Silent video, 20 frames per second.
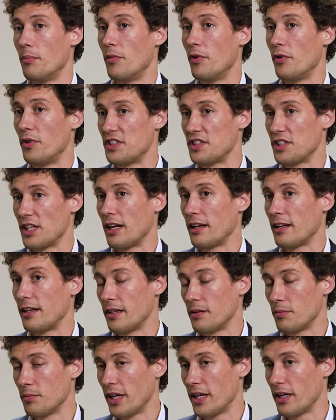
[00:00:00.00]

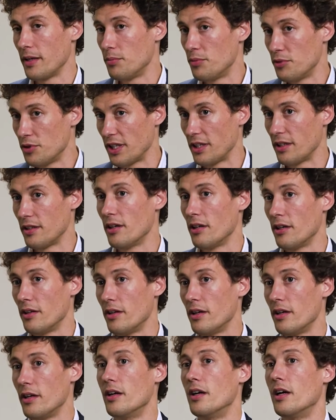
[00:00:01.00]
recycling by putting
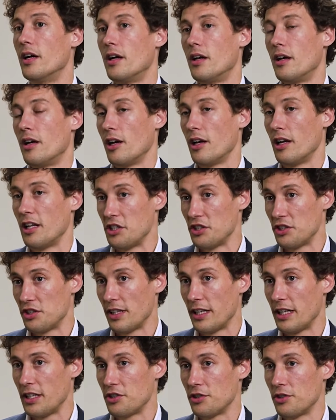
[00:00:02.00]
a
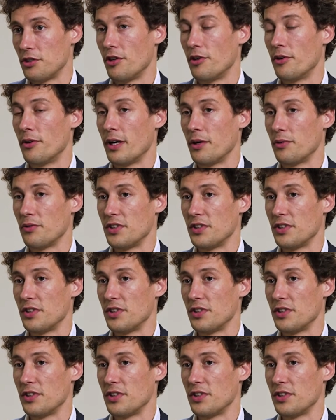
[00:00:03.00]
legislation around